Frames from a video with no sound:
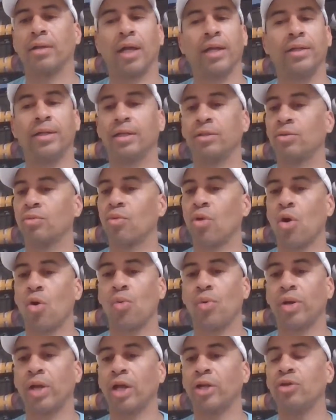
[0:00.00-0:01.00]
ain't nothing
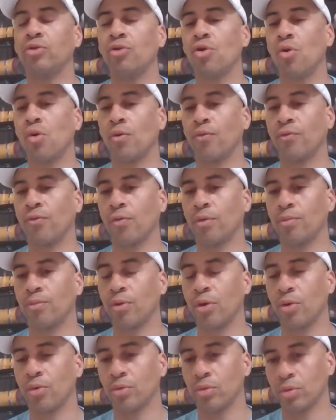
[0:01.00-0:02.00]
wrong with it. Are you going for them,
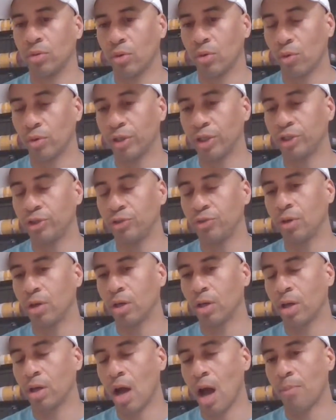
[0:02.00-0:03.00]
bro? Or did
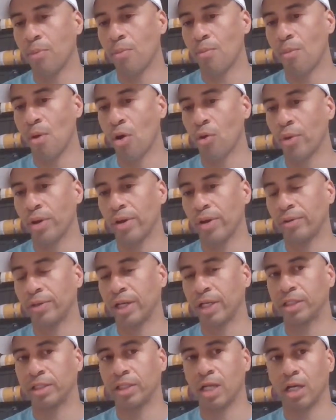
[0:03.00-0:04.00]
you cop them already on
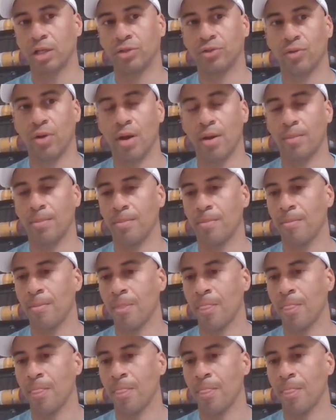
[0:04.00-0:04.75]
that shock drop?